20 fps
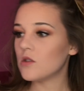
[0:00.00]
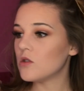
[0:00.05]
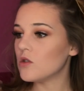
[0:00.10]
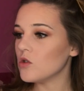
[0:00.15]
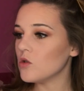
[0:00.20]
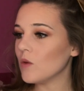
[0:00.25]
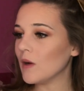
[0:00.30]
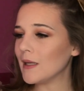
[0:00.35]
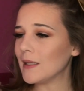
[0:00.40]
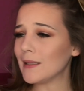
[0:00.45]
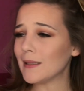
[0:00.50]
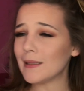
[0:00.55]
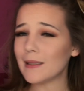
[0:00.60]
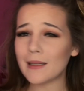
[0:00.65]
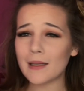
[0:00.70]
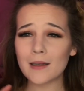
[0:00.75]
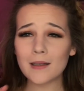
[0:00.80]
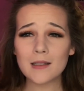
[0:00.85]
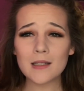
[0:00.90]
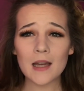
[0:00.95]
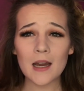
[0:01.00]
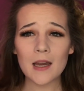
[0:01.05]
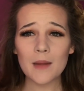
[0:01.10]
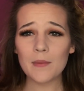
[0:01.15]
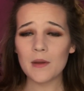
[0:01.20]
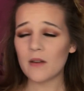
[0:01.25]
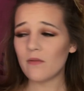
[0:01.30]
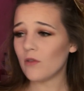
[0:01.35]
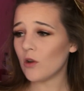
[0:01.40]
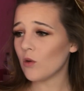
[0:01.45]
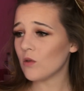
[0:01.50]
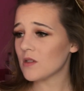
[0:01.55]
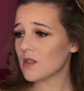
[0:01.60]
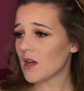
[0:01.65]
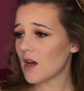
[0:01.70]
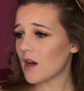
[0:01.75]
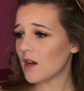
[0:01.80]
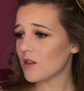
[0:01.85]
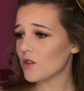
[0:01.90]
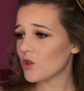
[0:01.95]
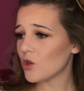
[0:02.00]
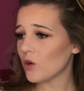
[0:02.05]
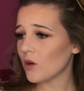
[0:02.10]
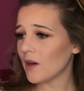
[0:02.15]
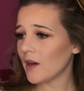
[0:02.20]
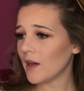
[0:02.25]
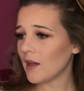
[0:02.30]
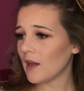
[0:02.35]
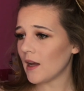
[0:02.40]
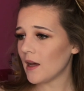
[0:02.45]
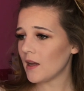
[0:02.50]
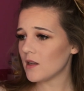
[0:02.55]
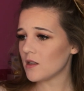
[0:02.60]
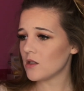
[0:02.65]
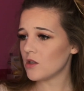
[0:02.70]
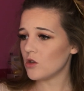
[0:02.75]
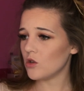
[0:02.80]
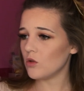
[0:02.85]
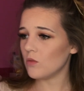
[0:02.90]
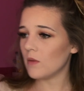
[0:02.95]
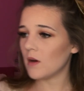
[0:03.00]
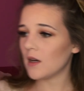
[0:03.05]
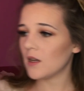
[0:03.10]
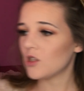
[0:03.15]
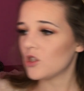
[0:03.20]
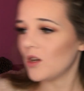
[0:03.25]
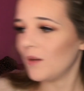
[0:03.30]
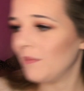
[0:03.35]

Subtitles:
Do a little tiny bit of nose contouring, not too much.